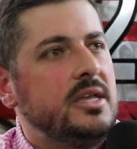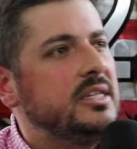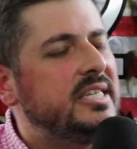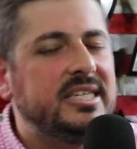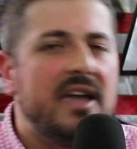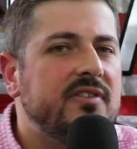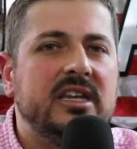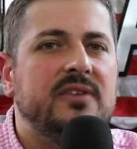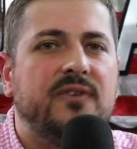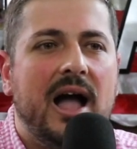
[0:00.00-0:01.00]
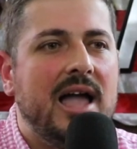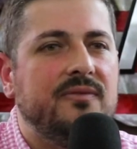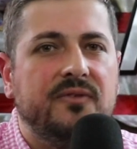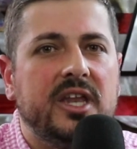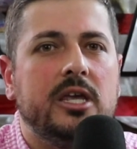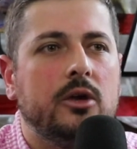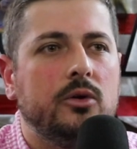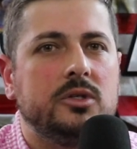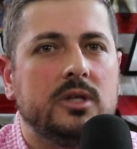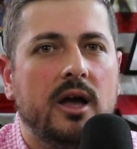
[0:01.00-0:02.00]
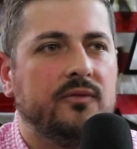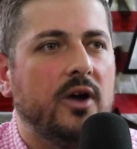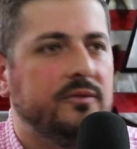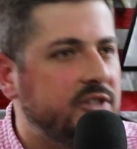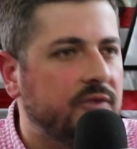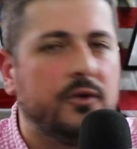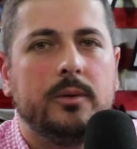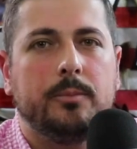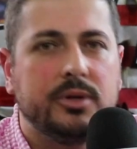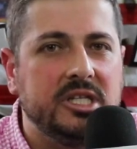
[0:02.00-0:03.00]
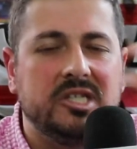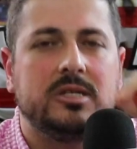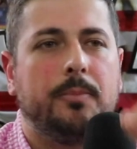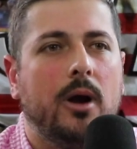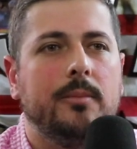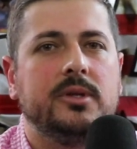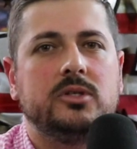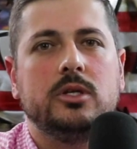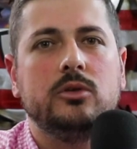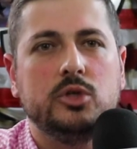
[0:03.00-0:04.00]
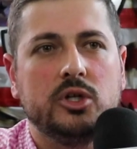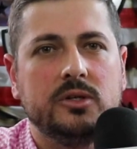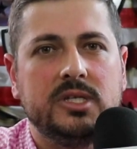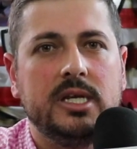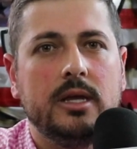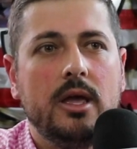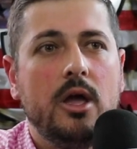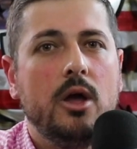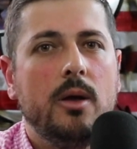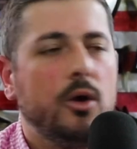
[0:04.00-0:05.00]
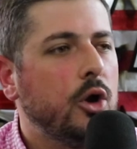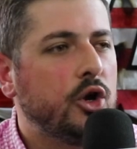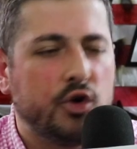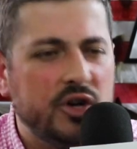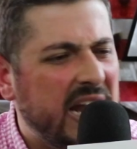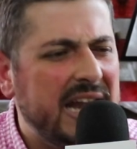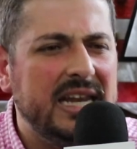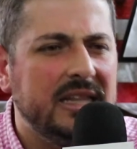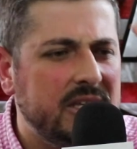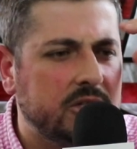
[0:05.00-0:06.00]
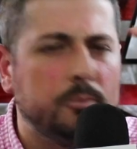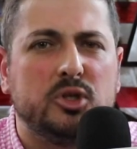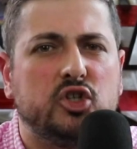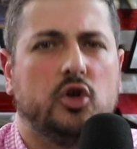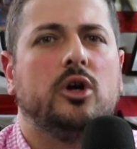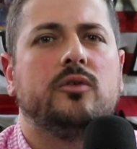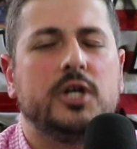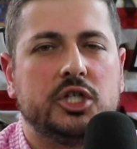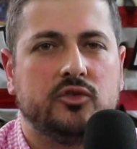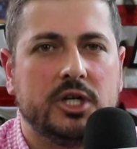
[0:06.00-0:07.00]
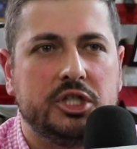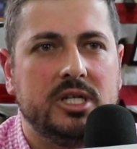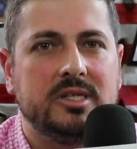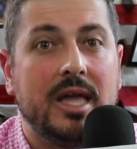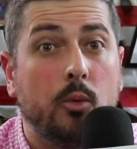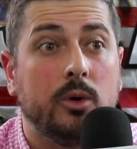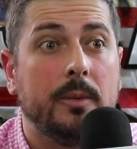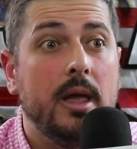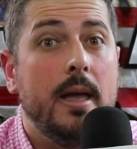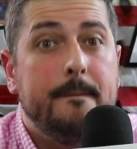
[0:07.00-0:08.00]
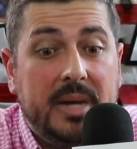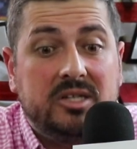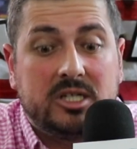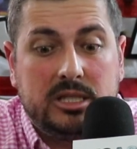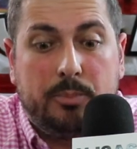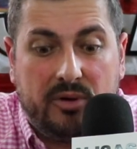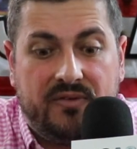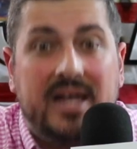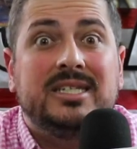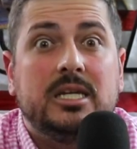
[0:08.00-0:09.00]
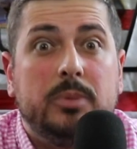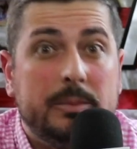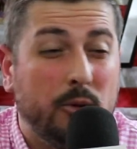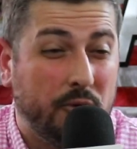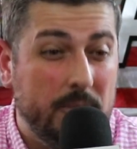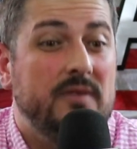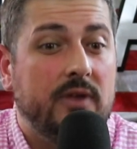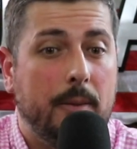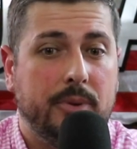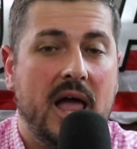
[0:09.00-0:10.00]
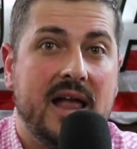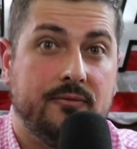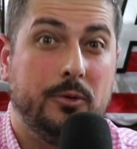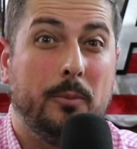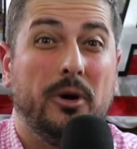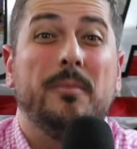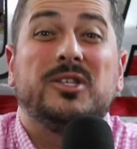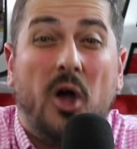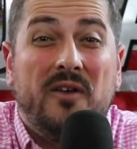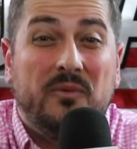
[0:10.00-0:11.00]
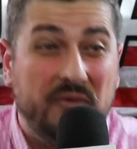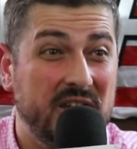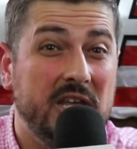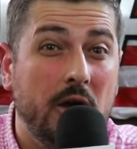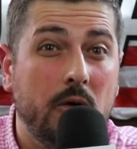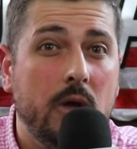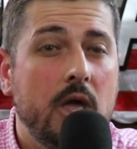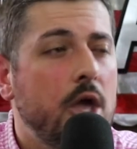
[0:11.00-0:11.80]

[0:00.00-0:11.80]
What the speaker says: 75 videos of different police departments in New Jersey creating these absurd restrictions that were basically preventing people from even applying for the permits on video,